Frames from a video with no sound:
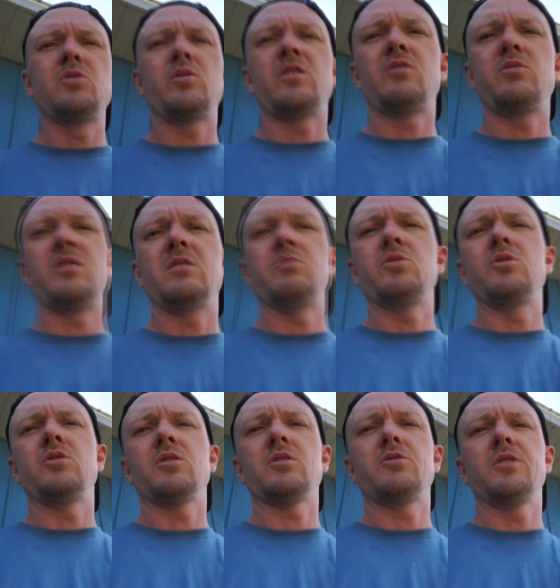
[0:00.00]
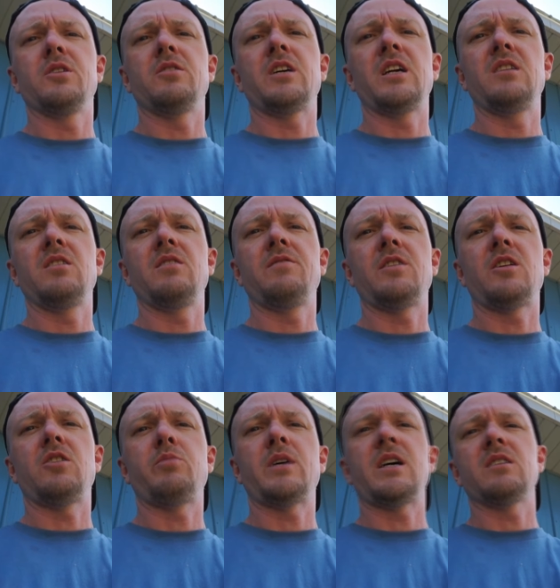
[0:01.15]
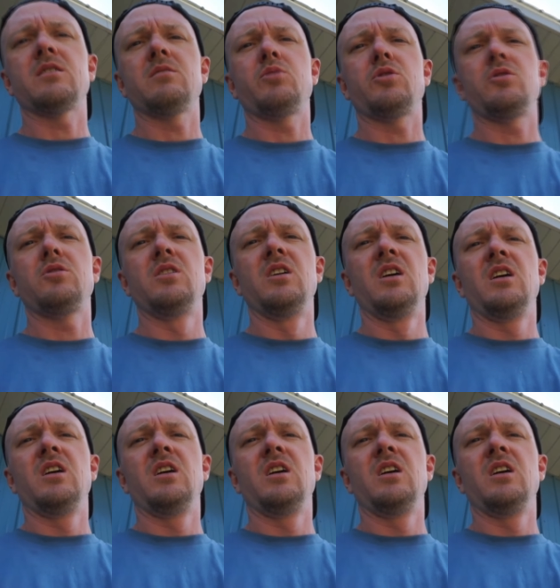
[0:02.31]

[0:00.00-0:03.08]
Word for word: you want to run them to a string line if at all possible,